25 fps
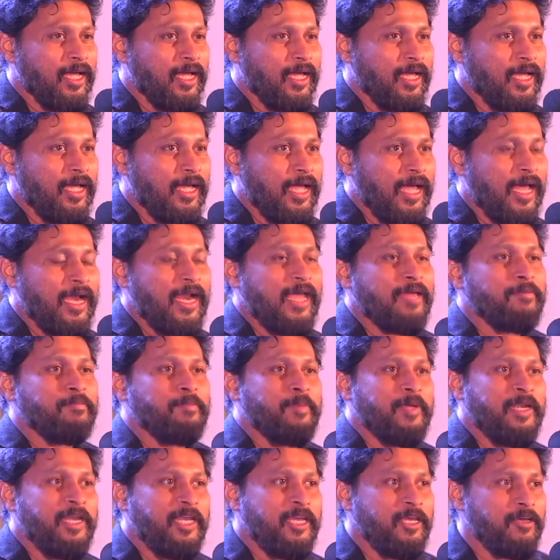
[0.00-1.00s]
and I
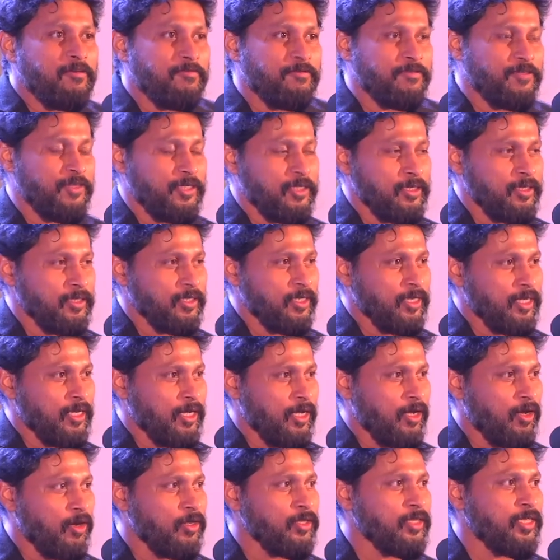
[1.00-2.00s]
believed
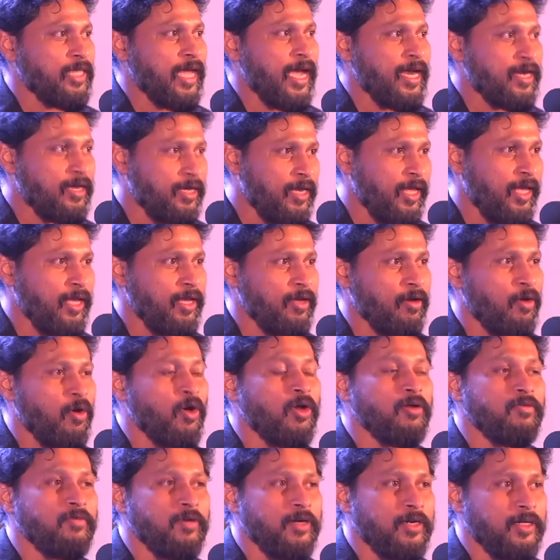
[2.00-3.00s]
on that day
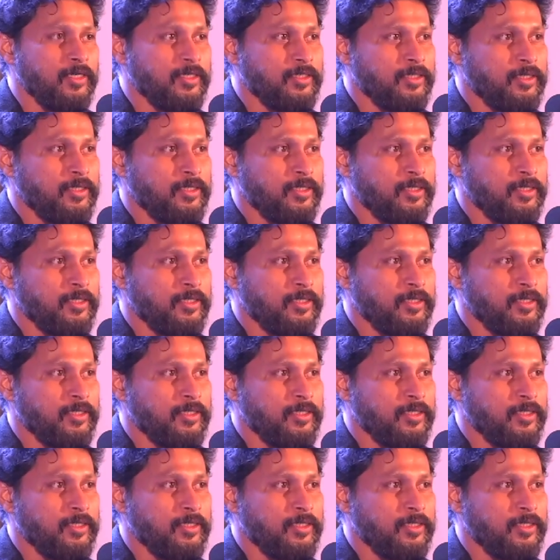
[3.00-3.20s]
onwards